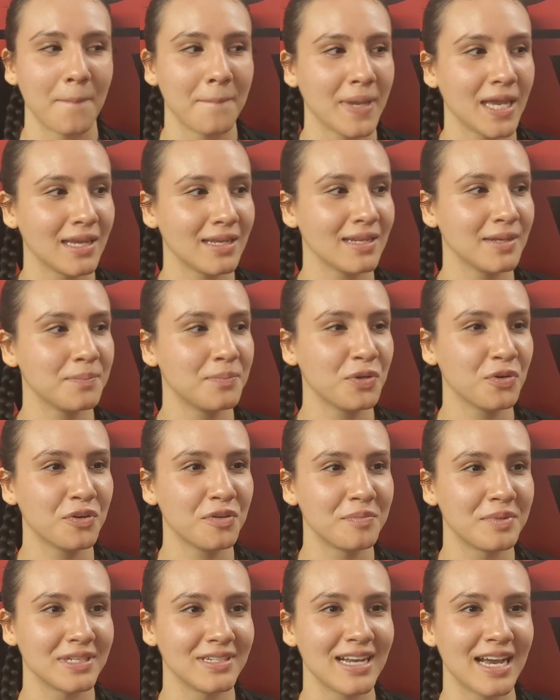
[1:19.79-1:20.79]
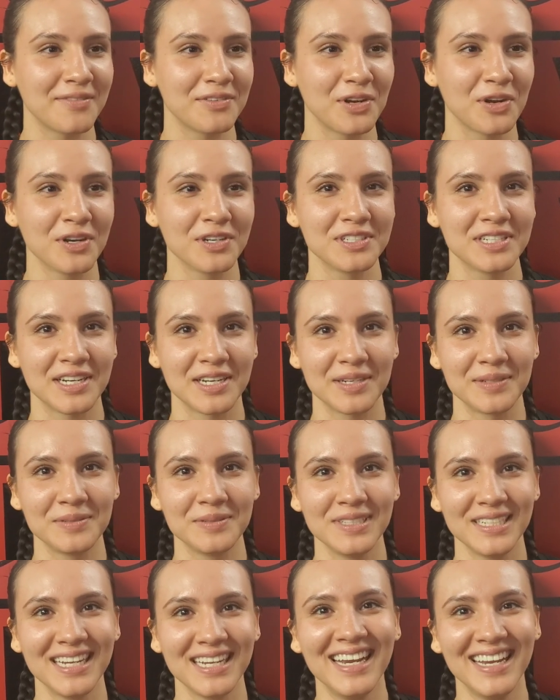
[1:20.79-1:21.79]
man and Pooh have been having a hard time
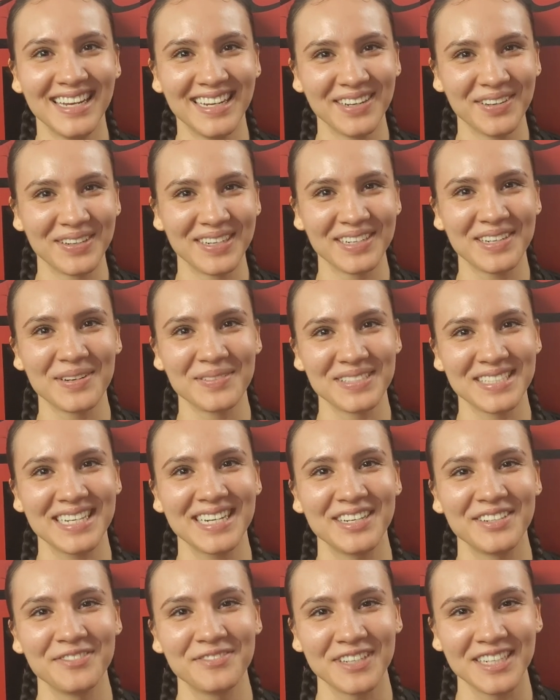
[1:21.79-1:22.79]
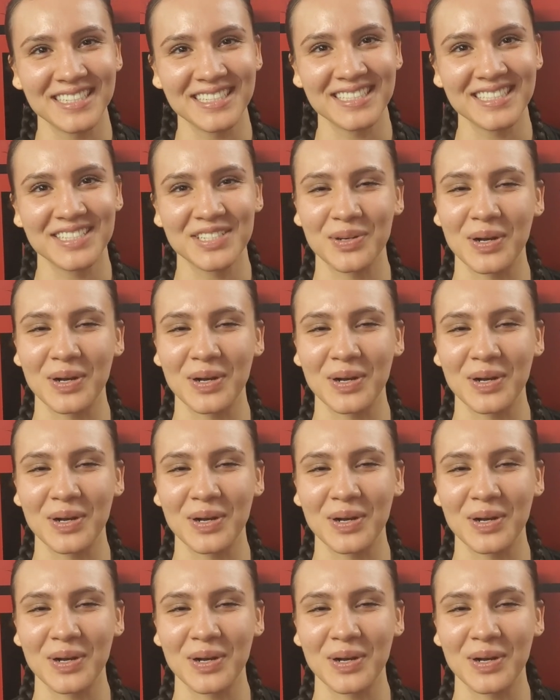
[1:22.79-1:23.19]
when it comes to getting fights.